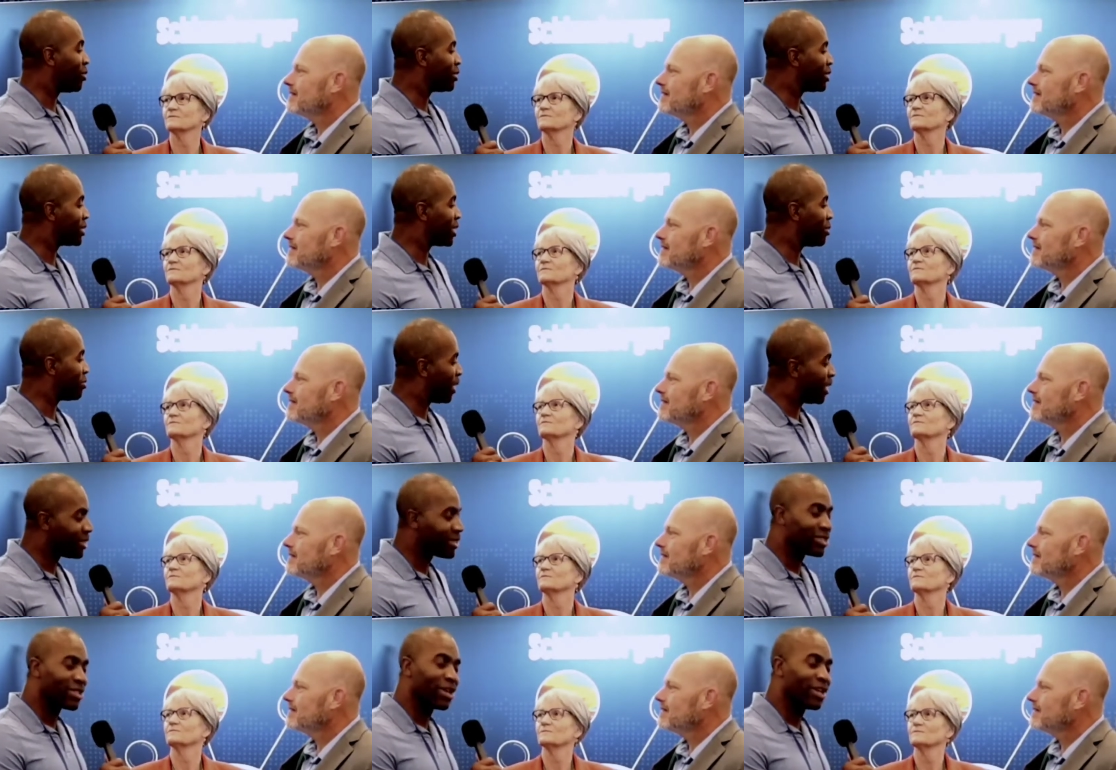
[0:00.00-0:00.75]
Speaker 1: I would say,
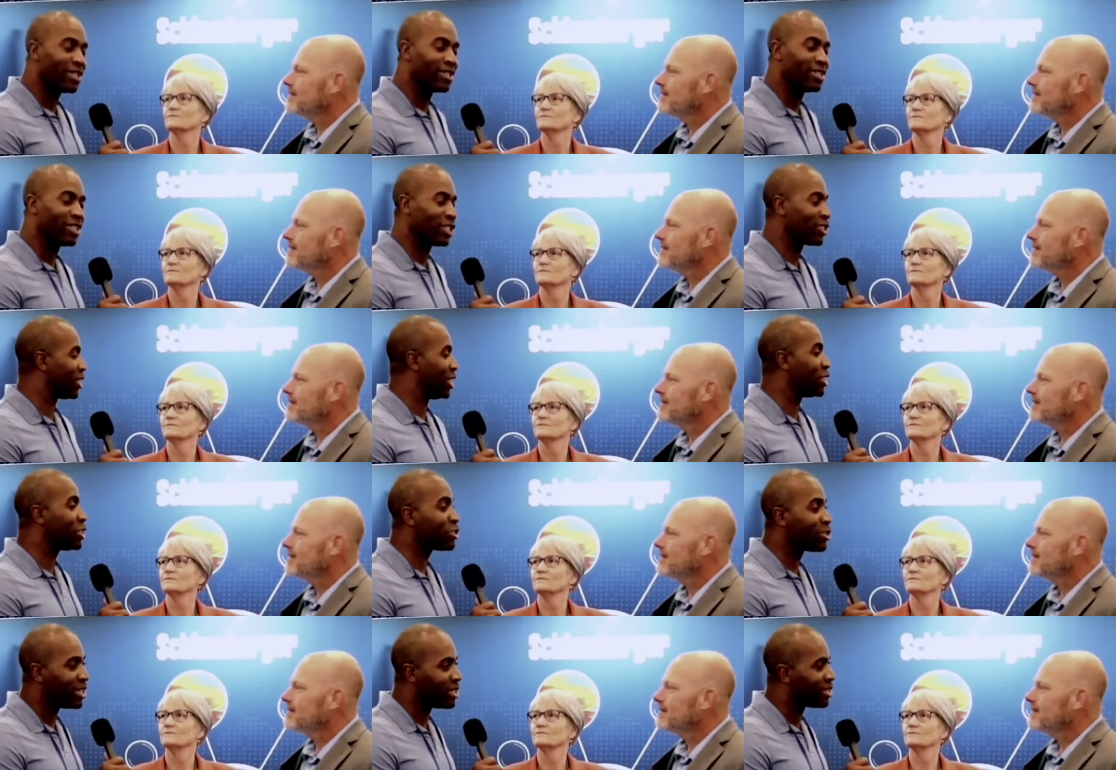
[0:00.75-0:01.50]
based on
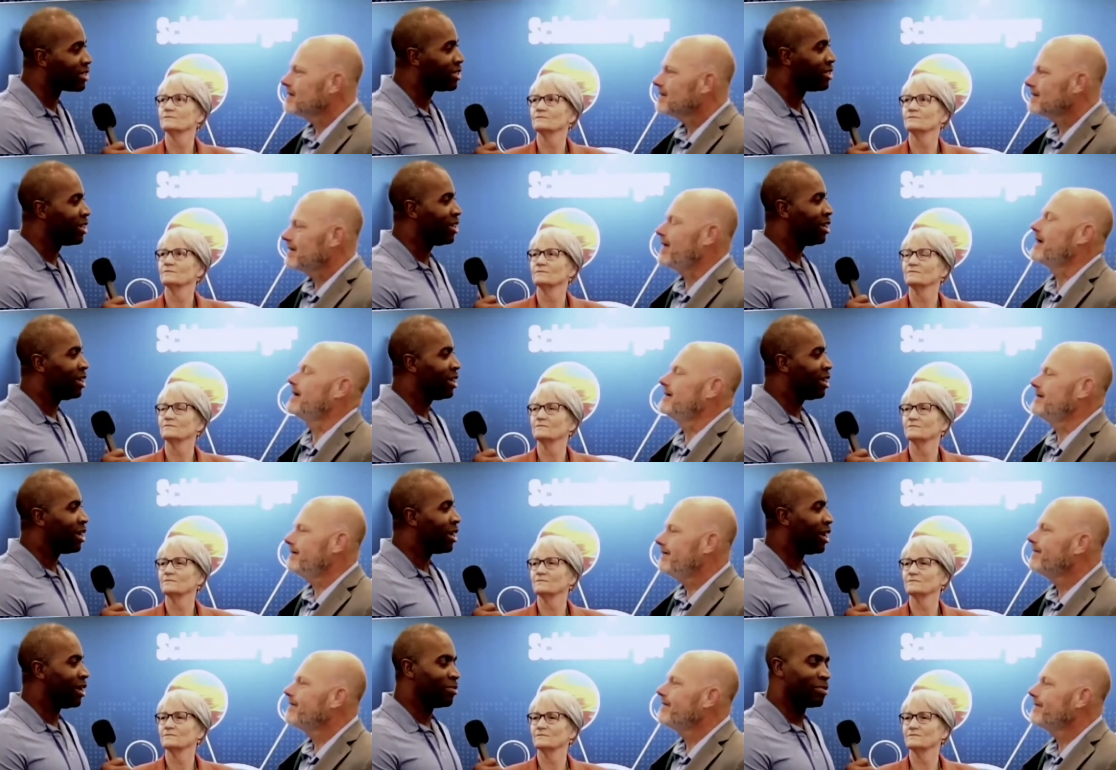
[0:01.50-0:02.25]
just interest. Yeah.
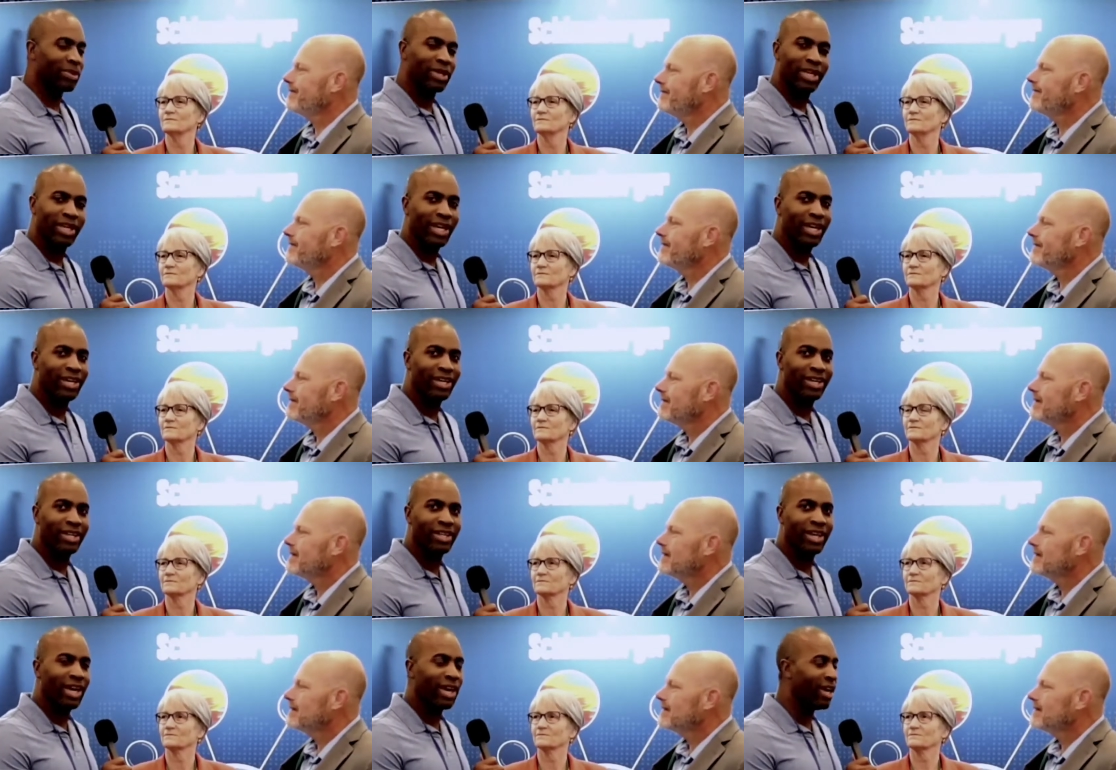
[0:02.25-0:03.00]
I'm
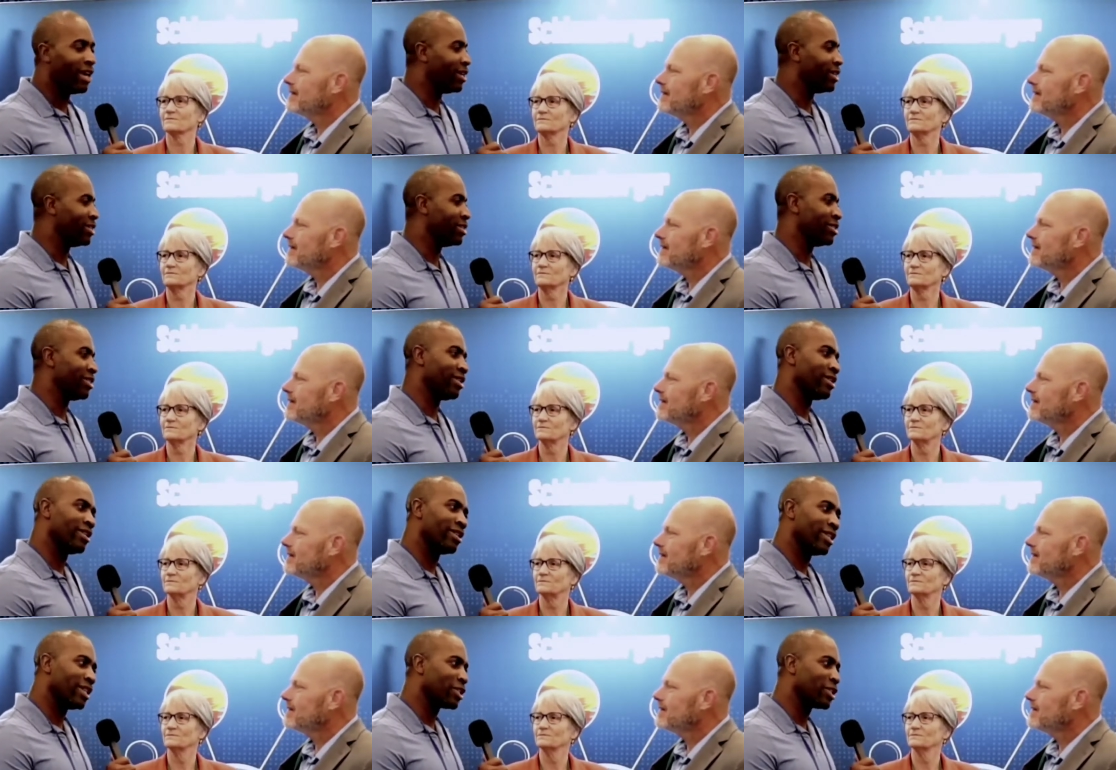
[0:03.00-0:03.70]
Canadian, and